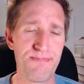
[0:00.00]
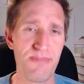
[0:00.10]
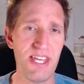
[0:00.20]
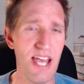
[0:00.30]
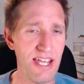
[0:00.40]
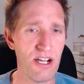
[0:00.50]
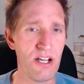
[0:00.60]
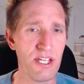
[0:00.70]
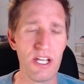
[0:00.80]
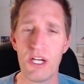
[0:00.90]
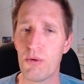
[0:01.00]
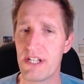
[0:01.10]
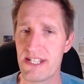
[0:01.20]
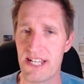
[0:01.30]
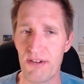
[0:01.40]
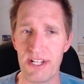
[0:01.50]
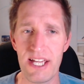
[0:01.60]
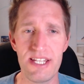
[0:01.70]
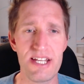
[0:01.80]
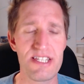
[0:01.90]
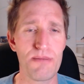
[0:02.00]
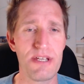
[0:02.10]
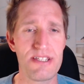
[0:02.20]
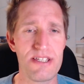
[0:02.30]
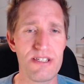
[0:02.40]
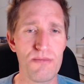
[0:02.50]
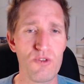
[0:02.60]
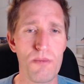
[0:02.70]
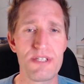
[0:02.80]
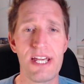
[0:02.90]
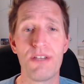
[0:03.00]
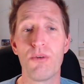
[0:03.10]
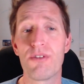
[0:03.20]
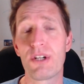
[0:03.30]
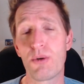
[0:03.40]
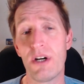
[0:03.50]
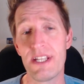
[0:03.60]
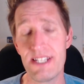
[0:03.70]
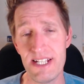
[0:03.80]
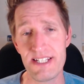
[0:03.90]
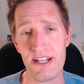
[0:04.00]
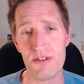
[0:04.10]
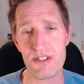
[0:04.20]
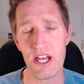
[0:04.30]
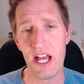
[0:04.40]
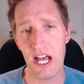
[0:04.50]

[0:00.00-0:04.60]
The AI would interrogate the SAP system to obtain all the required details